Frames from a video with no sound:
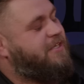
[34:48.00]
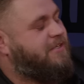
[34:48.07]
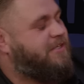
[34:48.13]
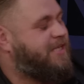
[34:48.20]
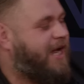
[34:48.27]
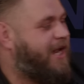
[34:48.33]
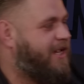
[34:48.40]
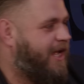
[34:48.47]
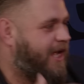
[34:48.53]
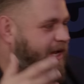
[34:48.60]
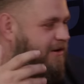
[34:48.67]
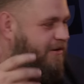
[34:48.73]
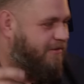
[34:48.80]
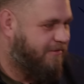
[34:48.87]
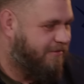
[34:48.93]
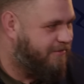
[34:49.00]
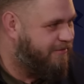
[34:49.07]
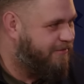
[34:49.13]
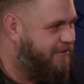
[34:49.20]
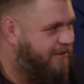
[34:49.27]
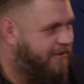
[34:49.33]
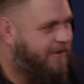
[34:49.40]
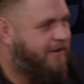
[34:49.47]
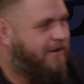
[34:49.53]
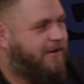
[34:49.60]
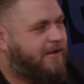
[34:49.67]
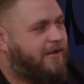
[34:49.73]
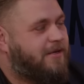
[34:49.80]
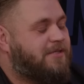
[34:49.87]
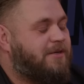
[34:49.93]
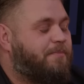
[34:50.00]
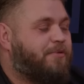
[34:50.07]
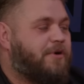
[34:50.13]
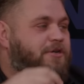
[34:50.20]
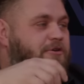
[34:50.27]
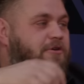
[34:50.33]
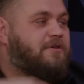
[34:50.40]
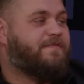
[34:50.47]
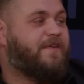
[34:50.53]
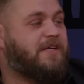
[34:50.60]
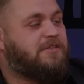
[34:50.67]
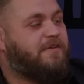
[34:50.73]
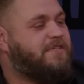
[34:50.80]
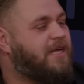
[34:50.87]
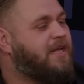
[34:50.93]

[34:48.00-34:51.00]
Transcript: it not say in. Because I'm pretty sure it's face off.